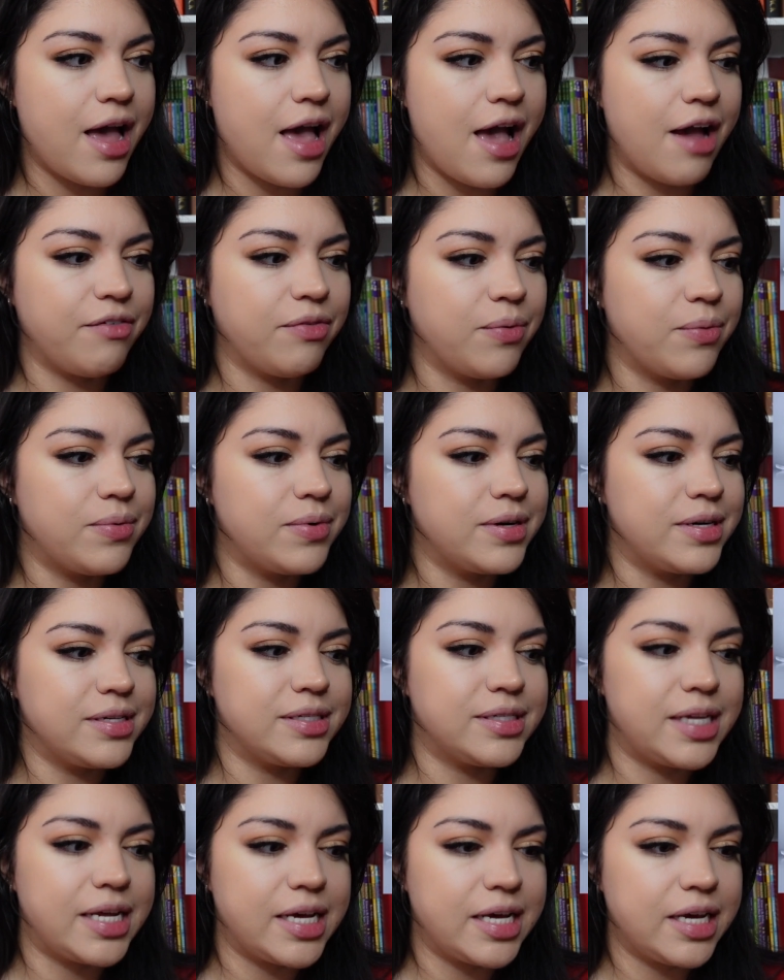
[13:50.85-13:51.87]
Everyone
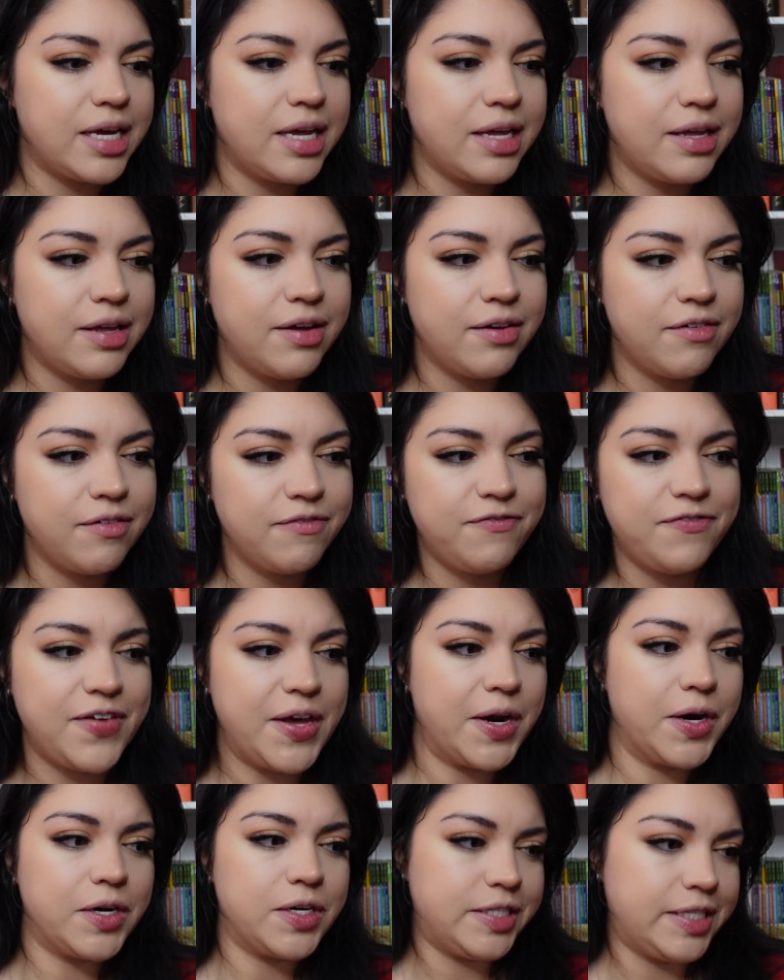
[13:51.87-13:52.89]
is like
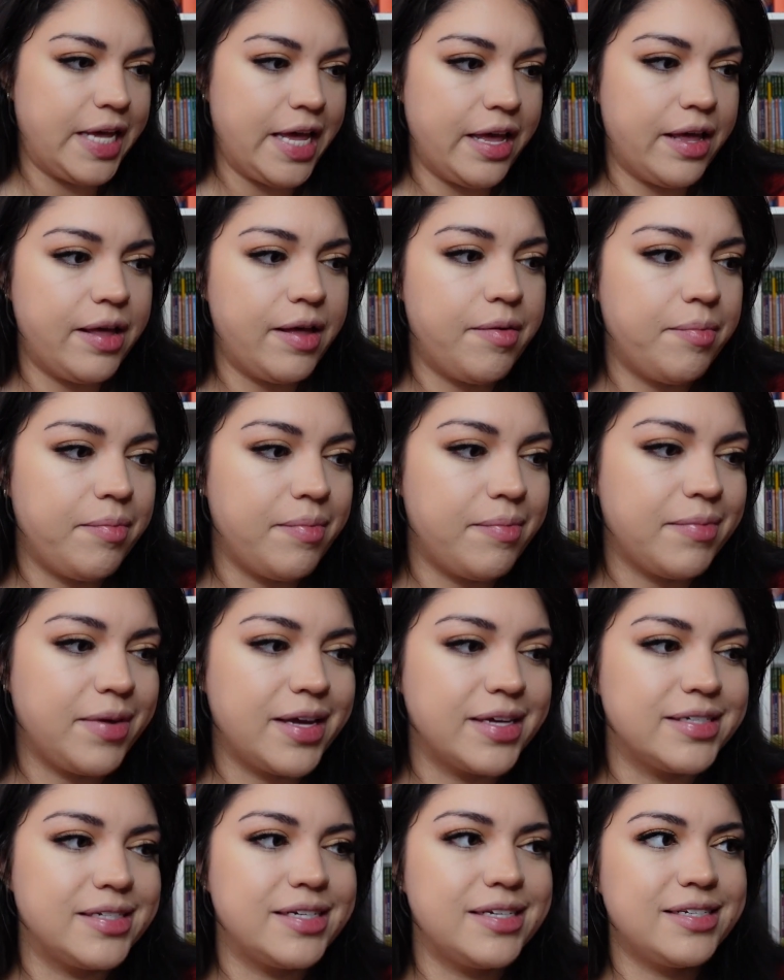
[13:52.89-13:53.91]
fears him
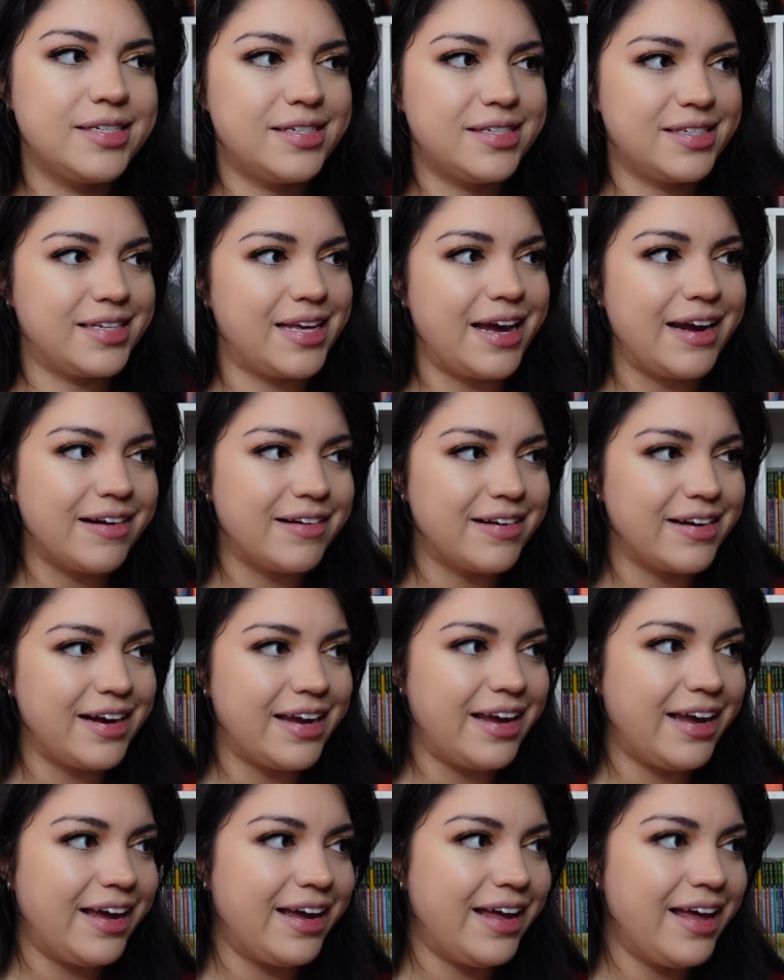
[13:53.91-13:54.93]
because he's
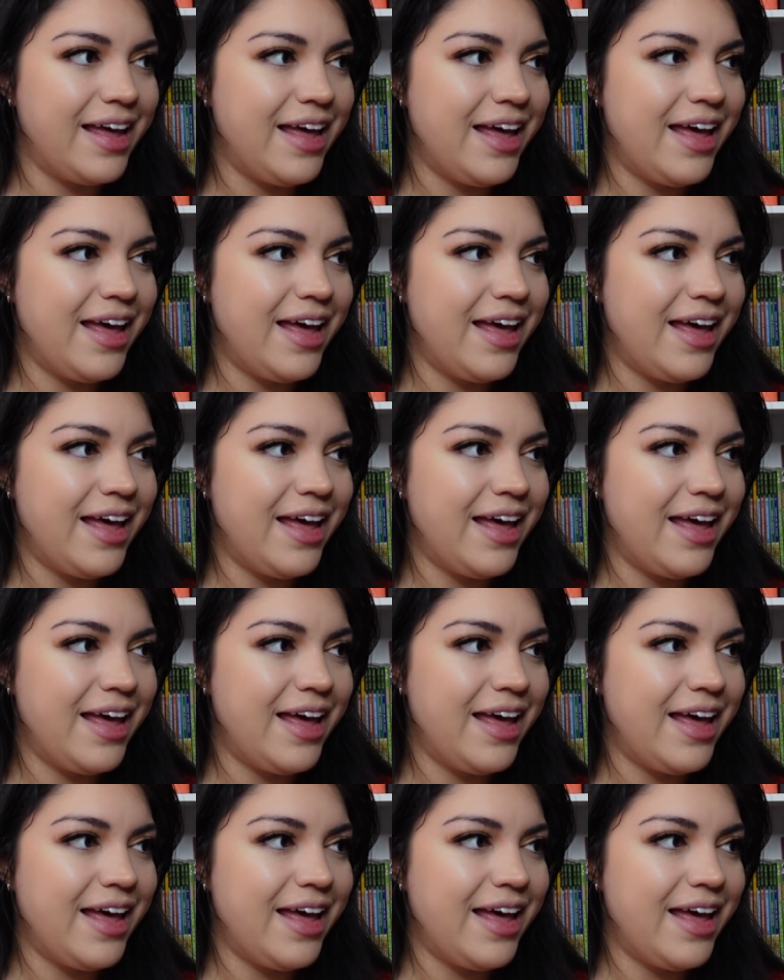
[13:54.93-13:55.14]
scary